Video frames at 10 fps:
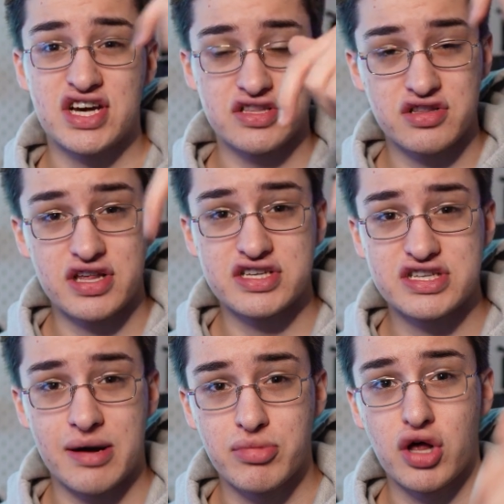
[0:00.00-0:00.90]
Check the links
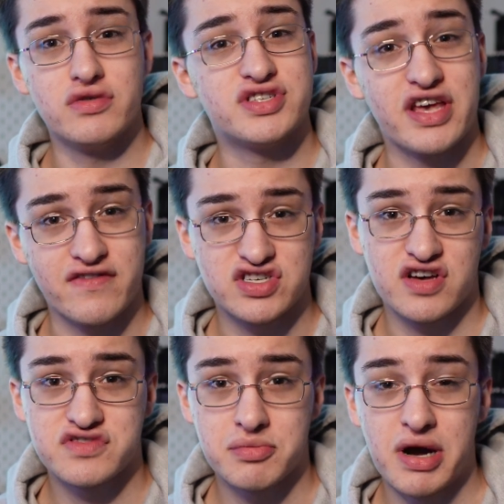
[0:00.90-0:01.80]
down below and save
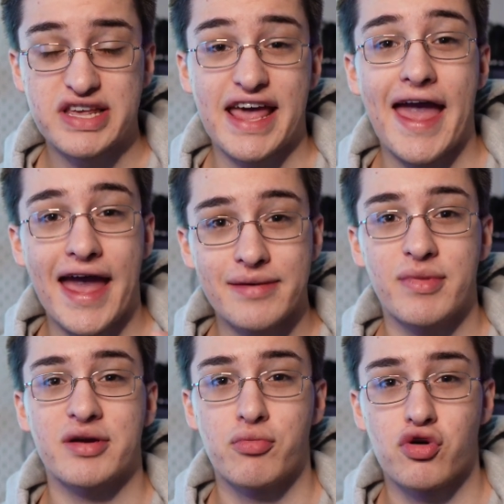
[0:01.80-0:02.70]
yourself some money and
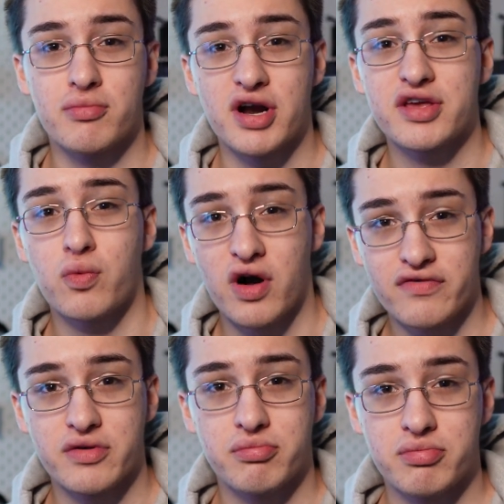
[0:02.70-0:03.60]
make more money while
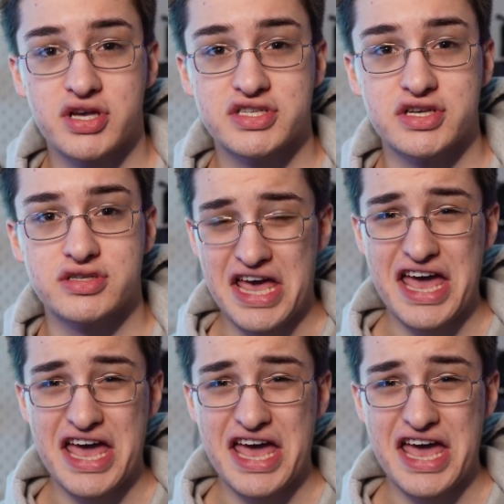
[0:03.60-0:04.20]
flipping P Cs.